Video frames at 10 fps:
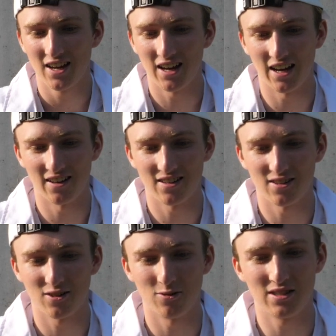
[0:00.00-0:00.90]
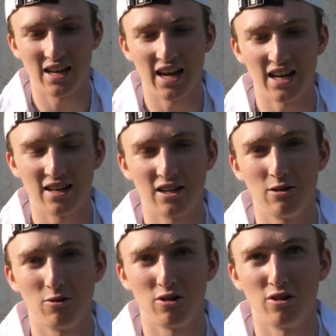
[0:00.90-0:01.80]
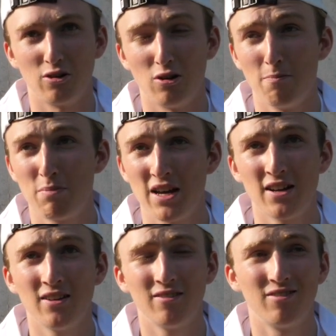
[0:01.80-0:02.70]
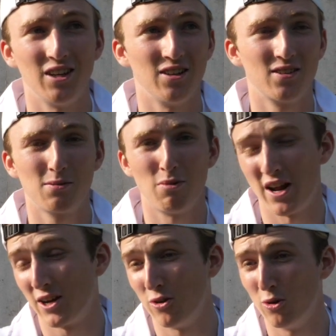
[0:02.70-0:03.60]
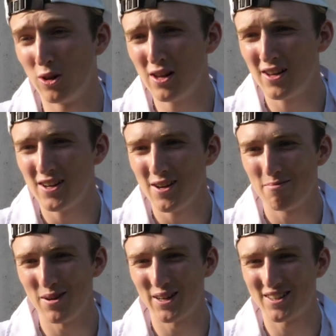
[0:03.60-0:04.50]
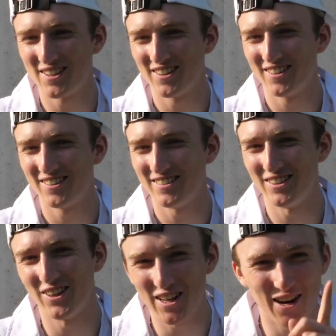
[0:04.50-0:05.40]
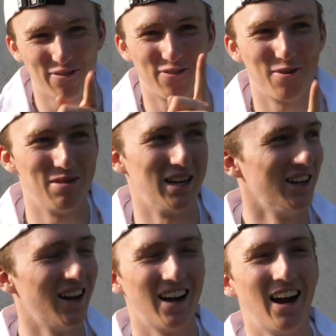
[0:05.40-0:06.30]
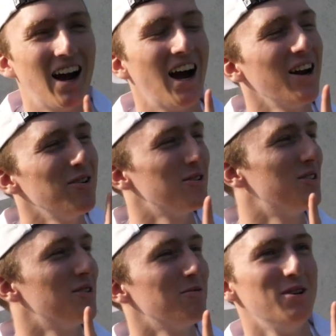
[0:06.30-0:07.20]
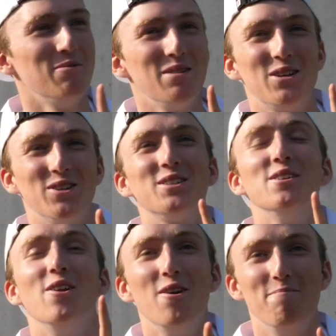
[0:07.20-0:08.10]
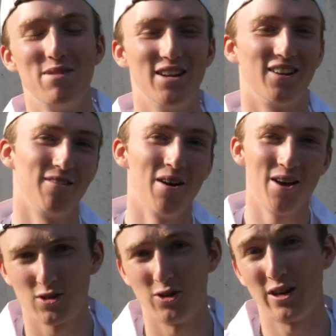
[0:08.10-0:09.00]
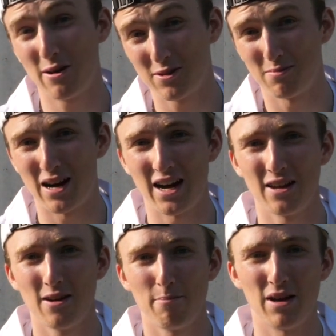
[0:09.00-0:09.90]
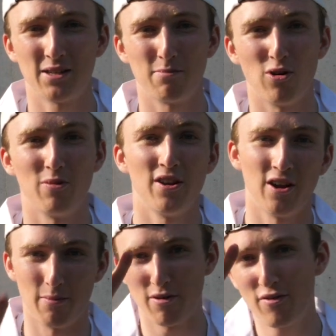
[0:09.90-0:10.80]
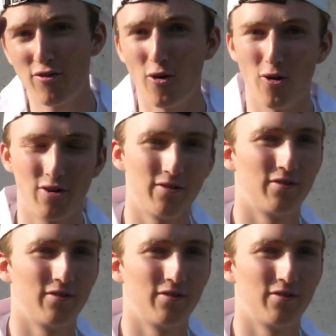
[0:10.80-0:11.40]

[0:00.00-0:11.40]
And to say that you are an Olympian is pretty cool, but not enough for me. I don't want to be just an Olympian. So that was my best moment number 4.